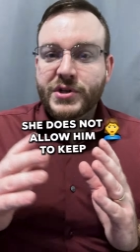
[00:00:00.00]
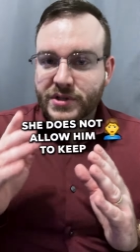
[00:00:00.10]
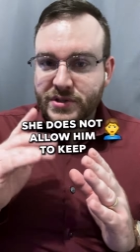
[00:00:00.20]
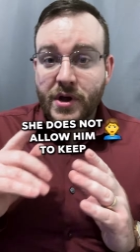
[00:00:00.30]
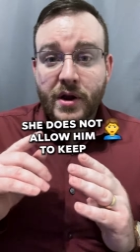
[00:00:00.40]

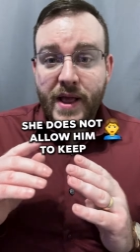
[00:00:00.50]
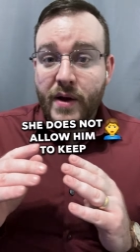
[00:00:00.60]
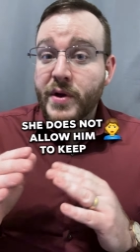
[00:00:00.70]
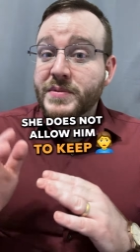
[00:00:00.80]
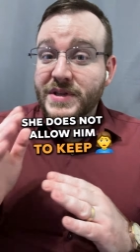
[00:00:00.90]
does not
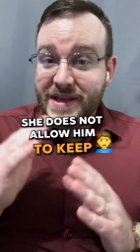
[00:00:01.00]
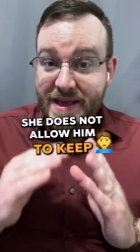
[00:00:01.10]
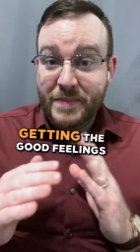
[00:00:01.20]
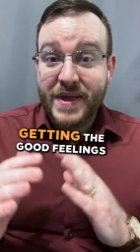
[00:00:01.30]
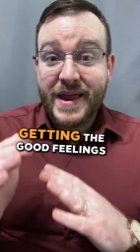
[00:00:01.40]
allow him to
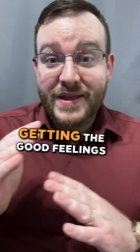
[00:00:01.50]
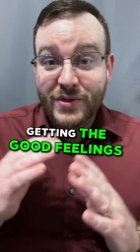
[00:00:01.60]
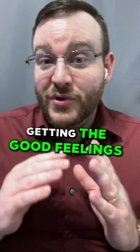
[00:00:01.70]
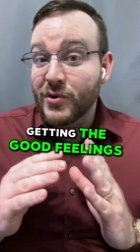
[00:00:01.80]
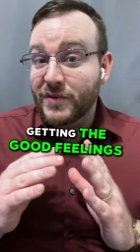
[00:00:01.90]
keep getting
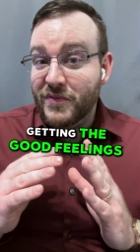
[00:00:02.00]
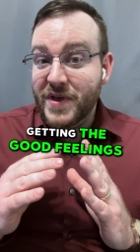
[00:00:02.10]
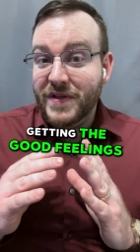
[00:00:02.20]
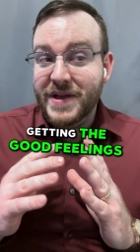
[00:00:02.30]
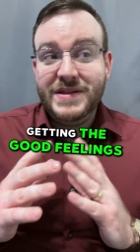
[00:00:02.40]
the good
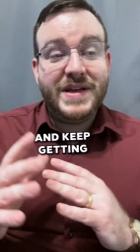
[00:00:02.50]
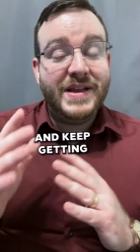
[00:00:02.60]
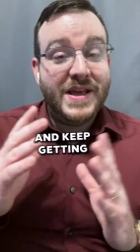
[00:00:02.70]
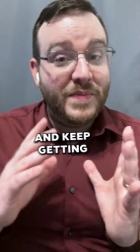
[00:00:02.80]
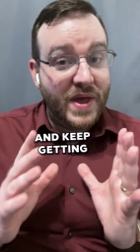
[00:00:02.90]
feelings and
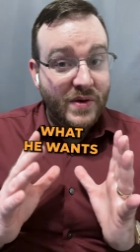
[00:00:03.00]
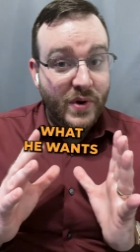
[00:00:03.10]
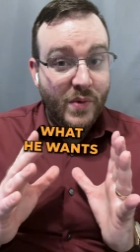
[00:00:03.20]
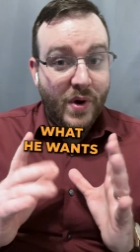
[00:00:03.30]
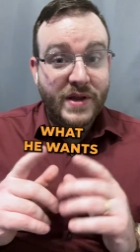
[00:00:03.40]
keep getting
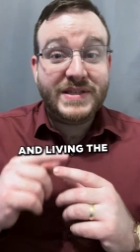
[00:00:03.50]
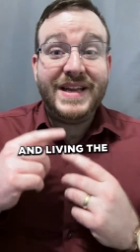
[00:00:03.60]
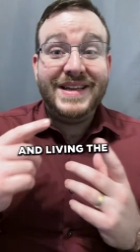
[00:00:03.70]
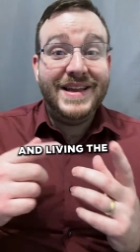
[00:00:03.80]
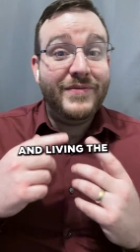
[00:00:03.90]
what he wants
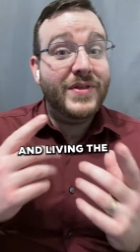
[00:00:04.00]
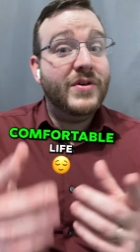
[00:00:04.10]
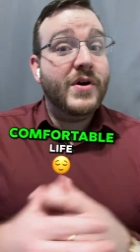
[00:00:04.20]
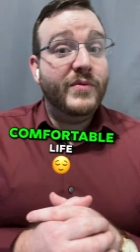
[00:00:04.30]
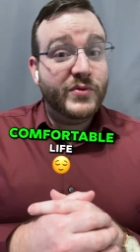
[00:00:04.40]
and living the
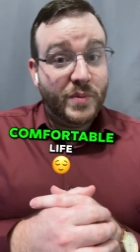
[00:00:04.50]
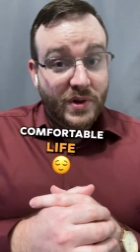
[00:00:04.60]
comfortable